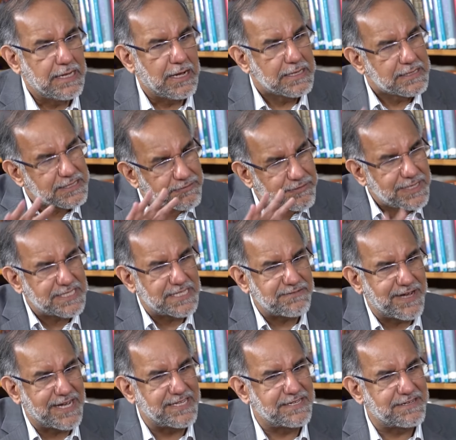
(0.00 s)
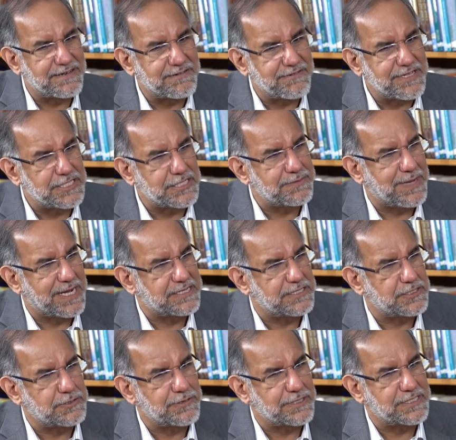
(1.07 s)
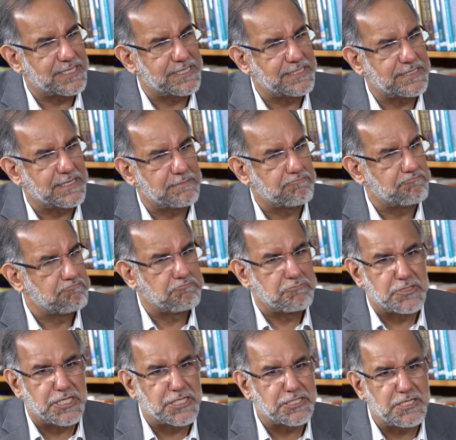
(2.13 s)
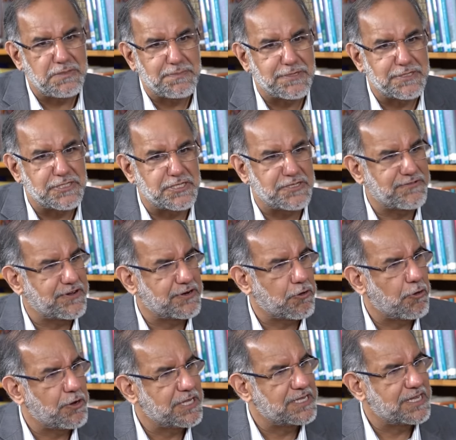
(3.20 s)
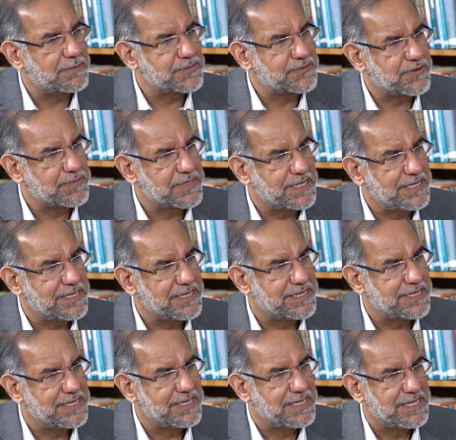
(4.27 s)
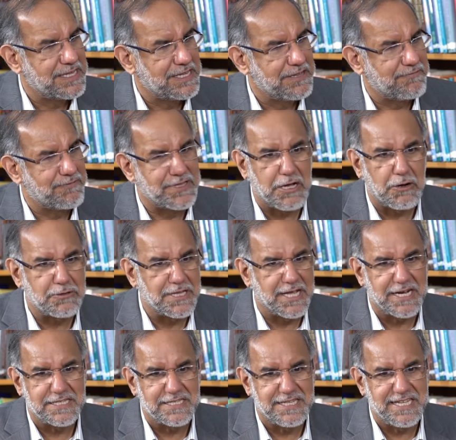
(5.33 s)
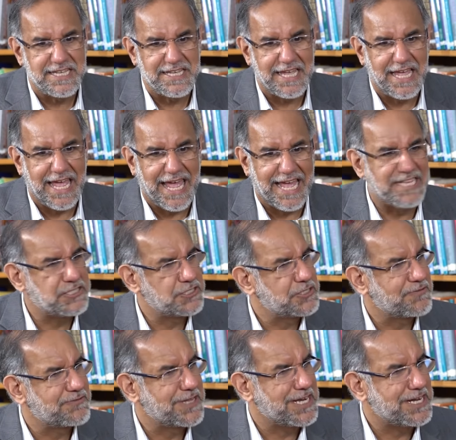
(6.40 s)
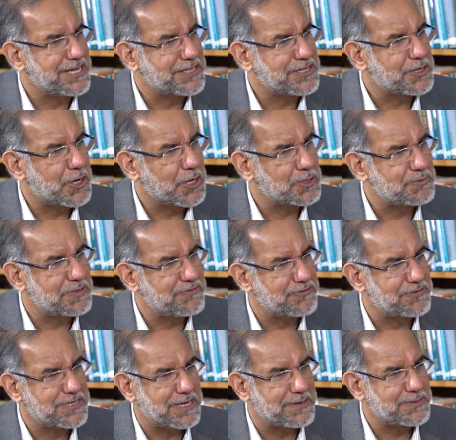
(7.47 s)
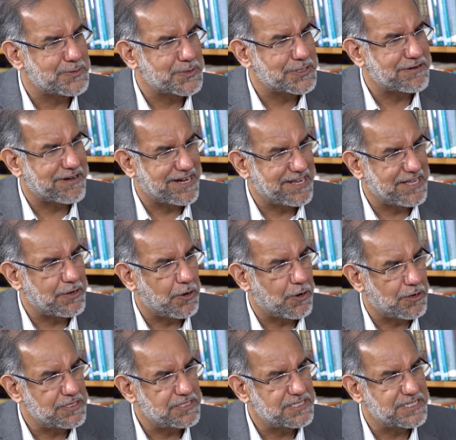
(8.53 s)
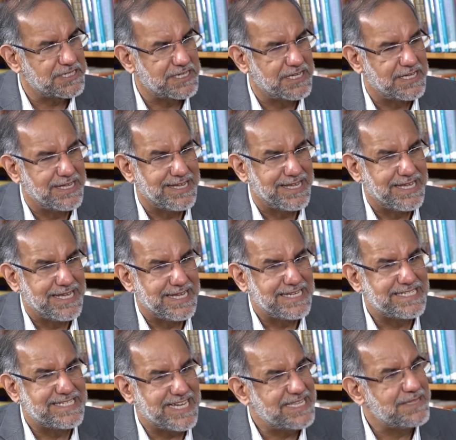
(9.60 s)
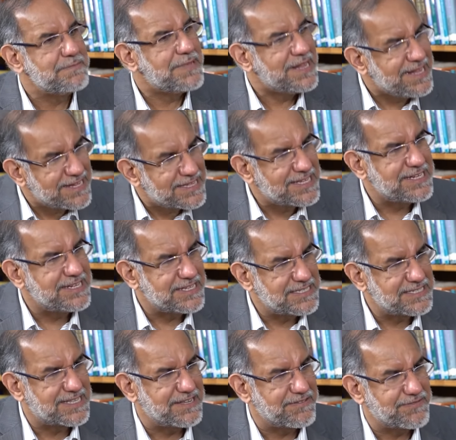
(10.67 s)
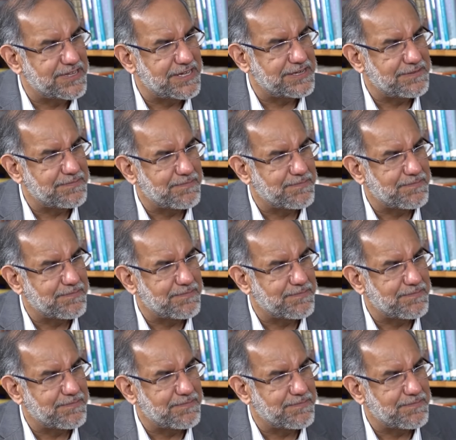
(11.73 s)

The reason why the region matters to us is 60% of our oil comes from there. Without that, the engine of the Indian economy would come to a grinding halt. 10 million Indians live there.